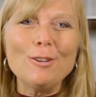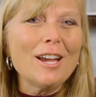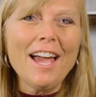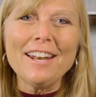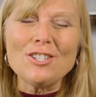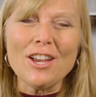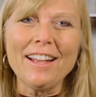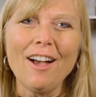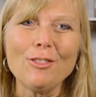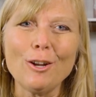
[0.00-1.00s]
you gotta
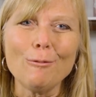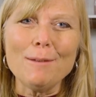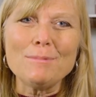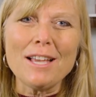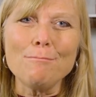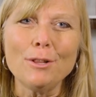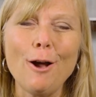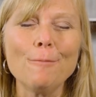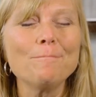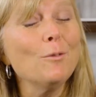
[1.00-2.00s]
check out their website
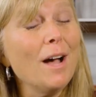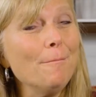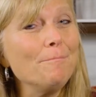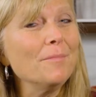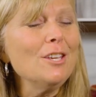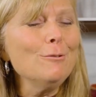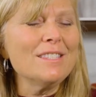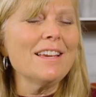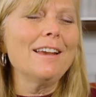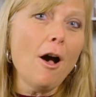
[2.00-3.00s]
below. Well, you
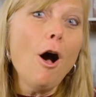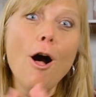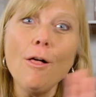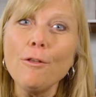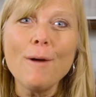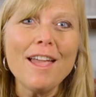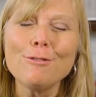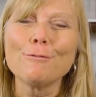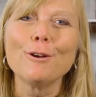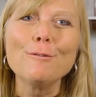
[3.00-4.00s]
stayed all the way
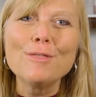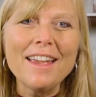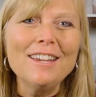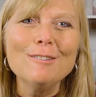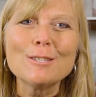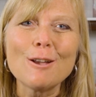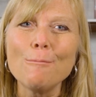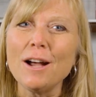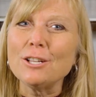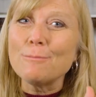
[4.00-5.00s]
through. Thank you so
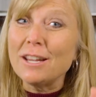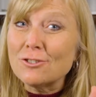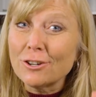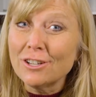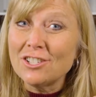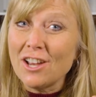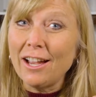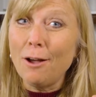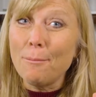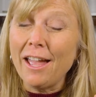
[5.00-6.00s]
much. Make sure to
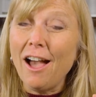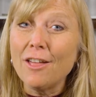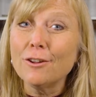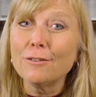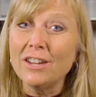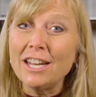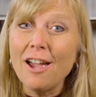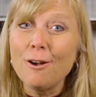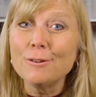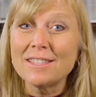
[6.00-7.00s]
check out my other
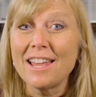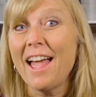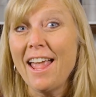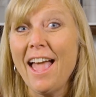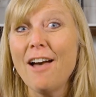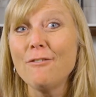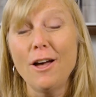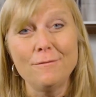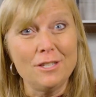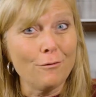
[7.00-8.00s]
videos that I have
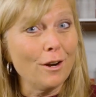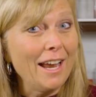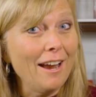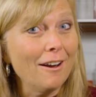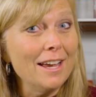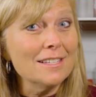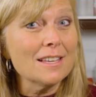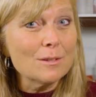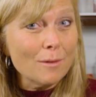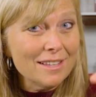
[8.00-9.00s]
of different areas,
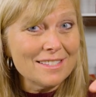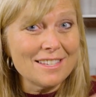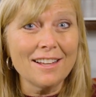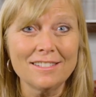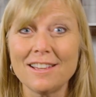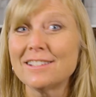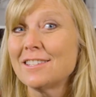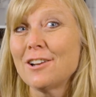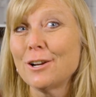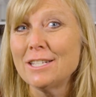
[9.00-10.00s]
as well as text us
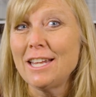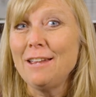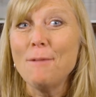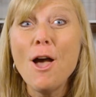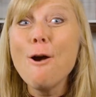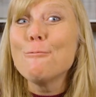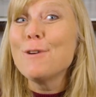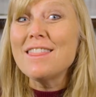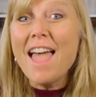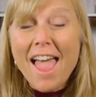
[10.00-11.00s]
and our team
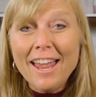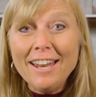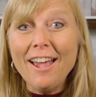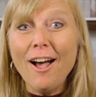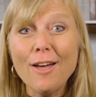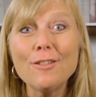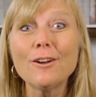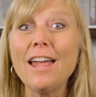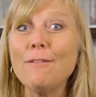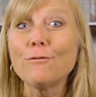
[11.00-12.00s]
with any other
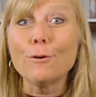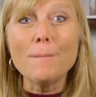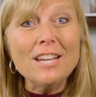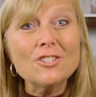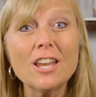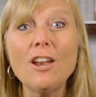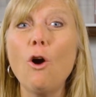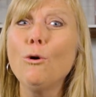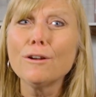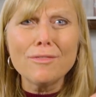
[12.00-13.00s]
information
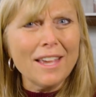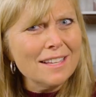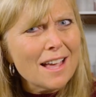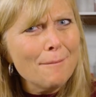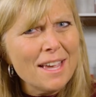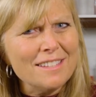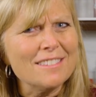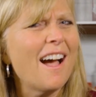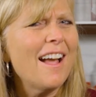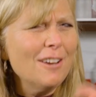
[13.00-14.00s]
or things I
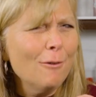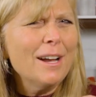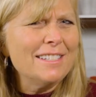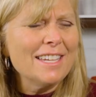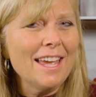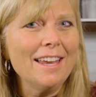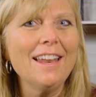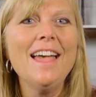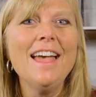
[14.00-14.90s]
missed. I know I did.